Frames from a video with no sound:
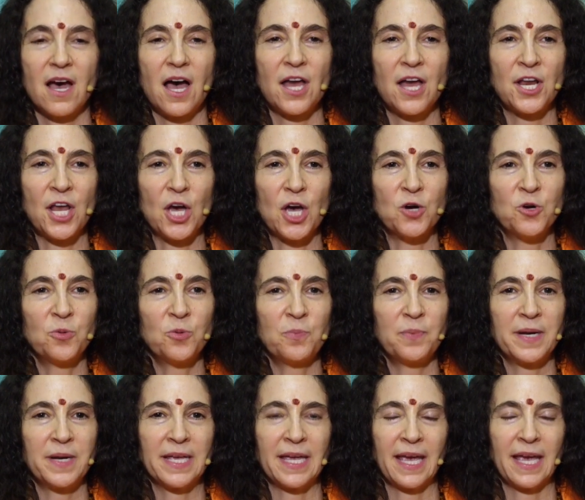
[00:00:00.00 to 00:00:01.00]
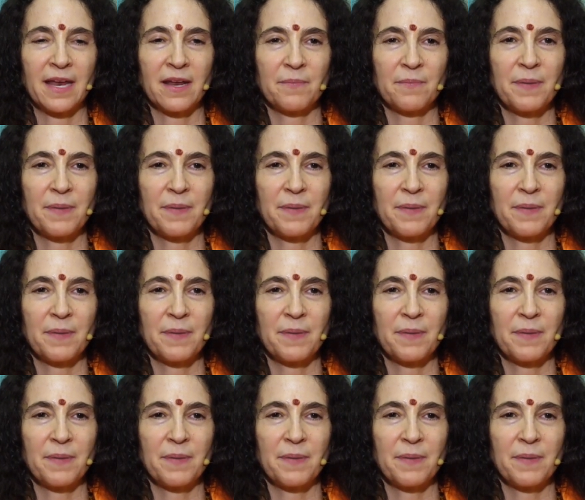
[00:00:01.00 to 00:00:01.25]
an opening and a